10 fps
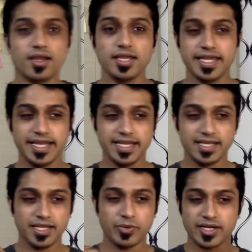
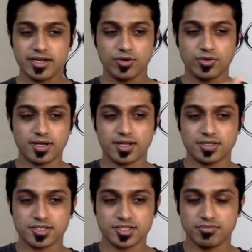he went around
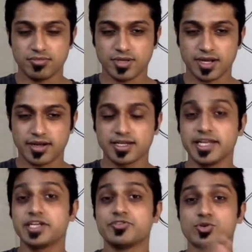conducting
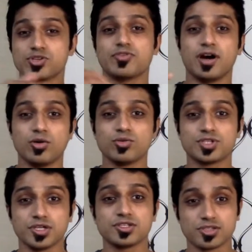interviews of how
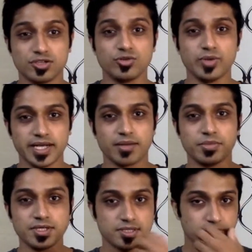churches grew in
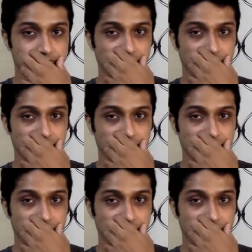numbers.